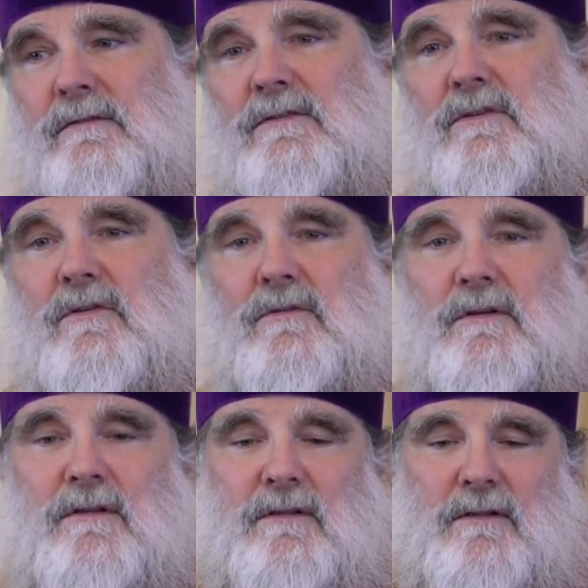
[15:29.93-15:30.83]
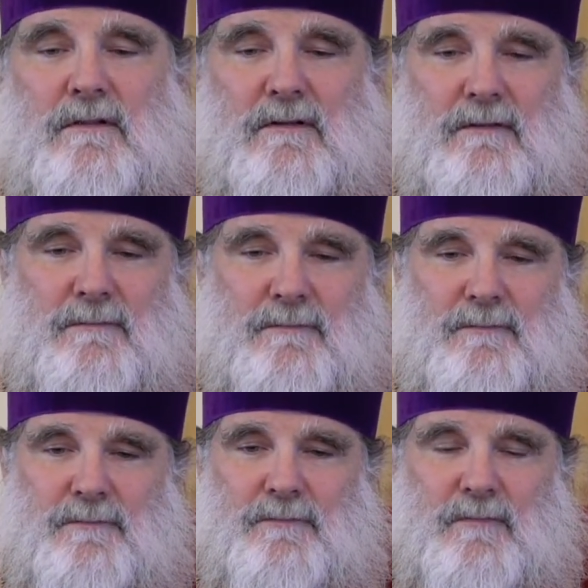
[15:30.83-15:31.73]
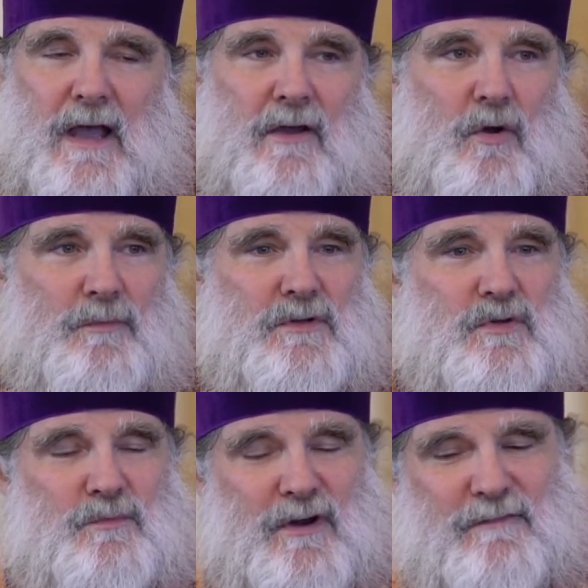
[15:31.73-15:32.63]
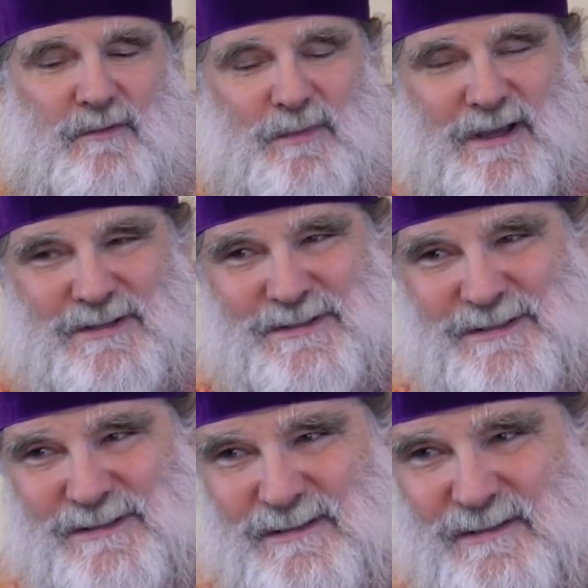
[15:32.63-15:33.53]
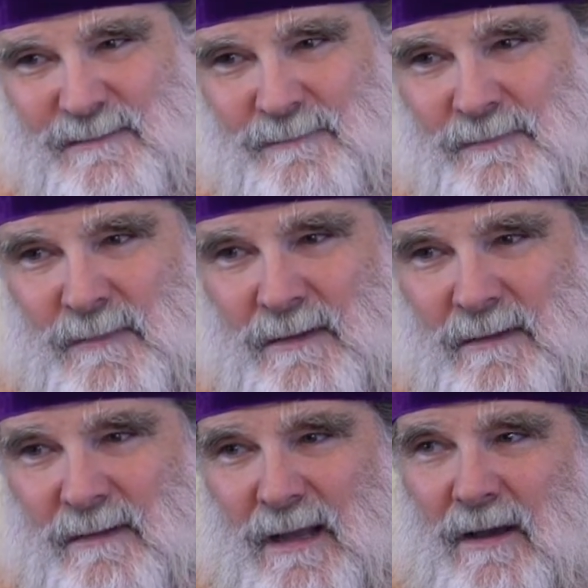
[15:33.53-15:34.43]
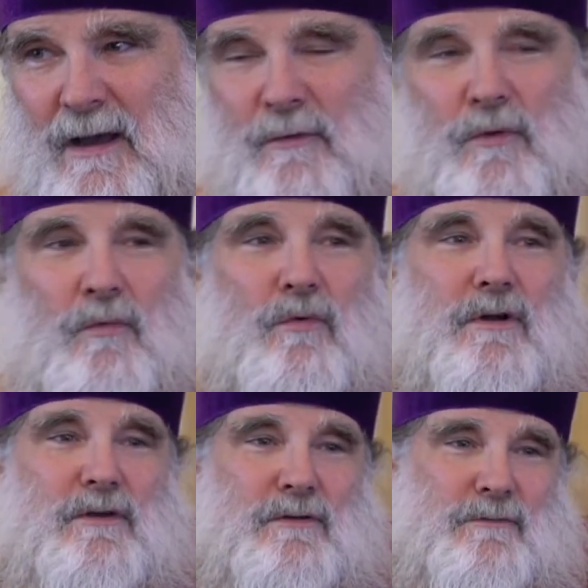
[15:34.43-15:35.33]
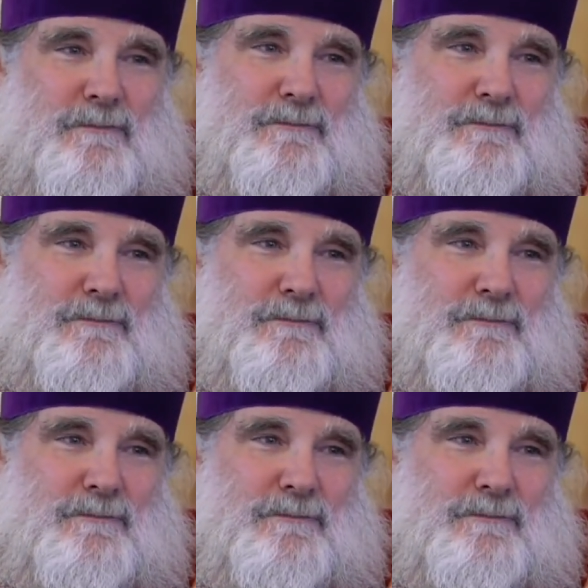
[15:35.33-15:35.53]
So I hope that you pray for patience. Now, I will warn you